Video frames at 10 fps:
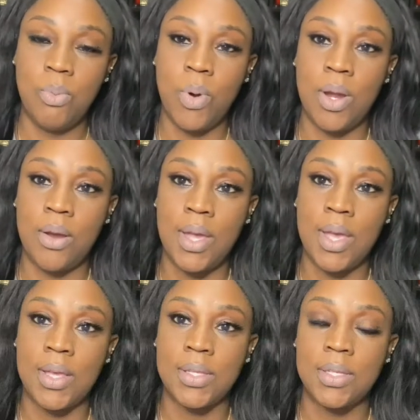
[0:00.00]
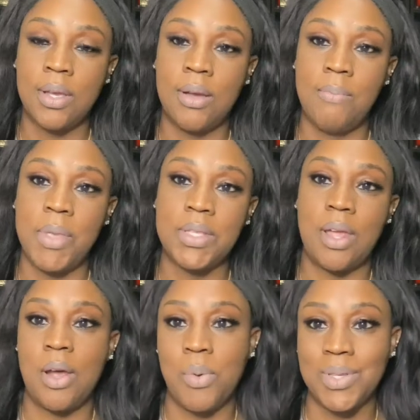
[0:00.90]
Whereas um, it's
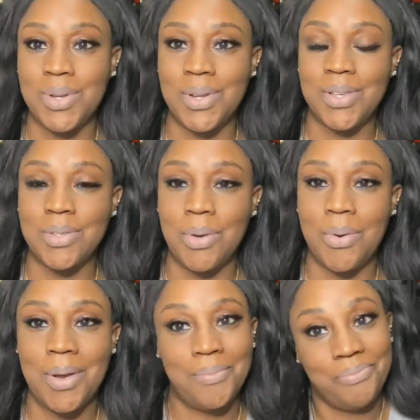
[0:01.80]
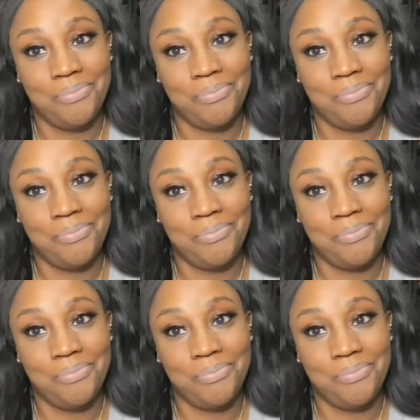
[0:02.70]
not always on Instagram.